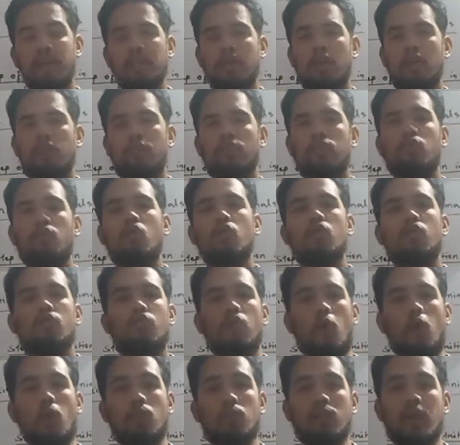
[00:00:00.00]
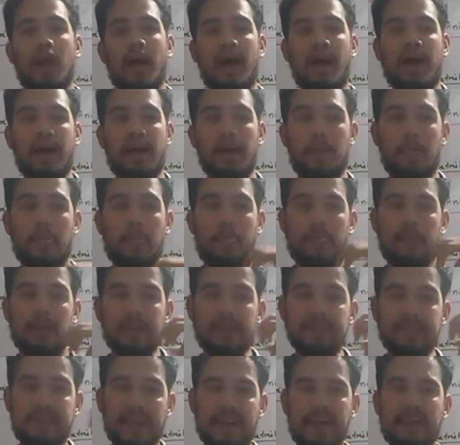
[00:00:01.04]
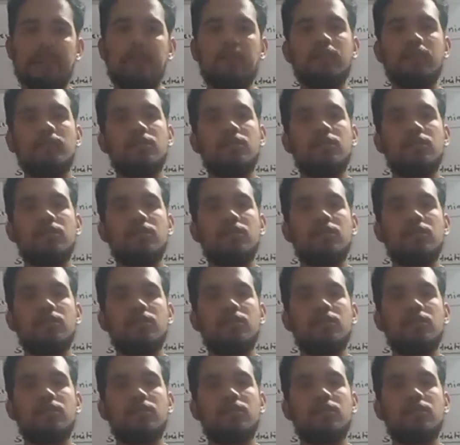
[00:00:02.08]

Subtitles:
food from the dead